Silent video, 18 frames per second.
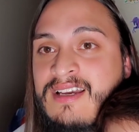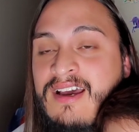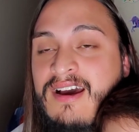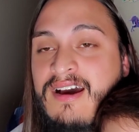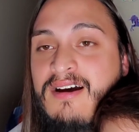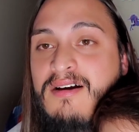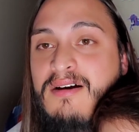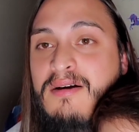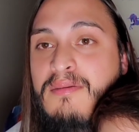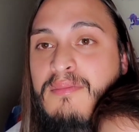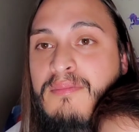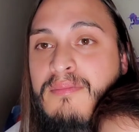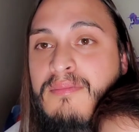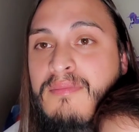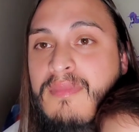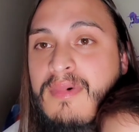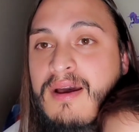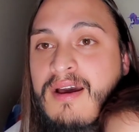
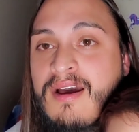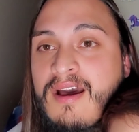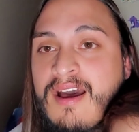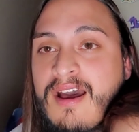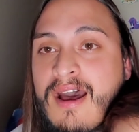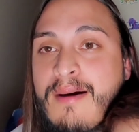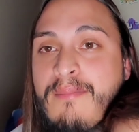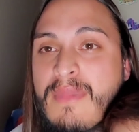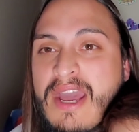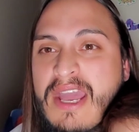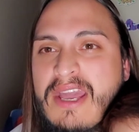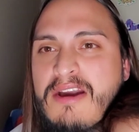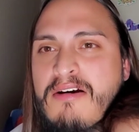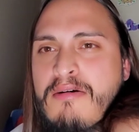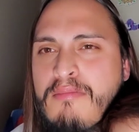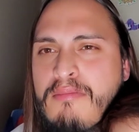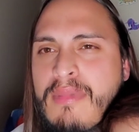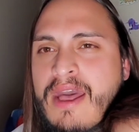Um, I might
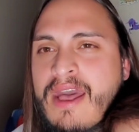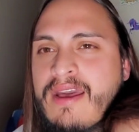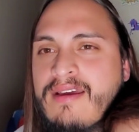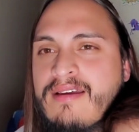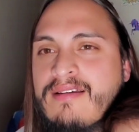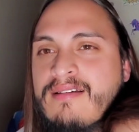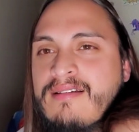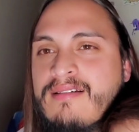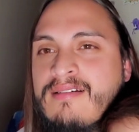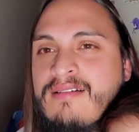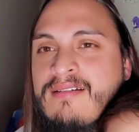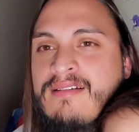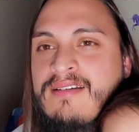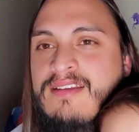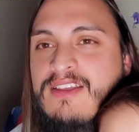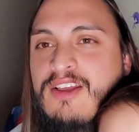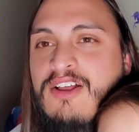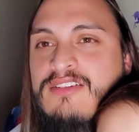come back.
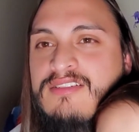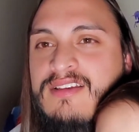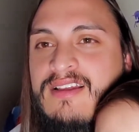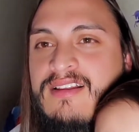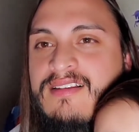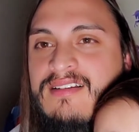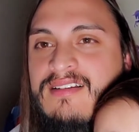Y'all tell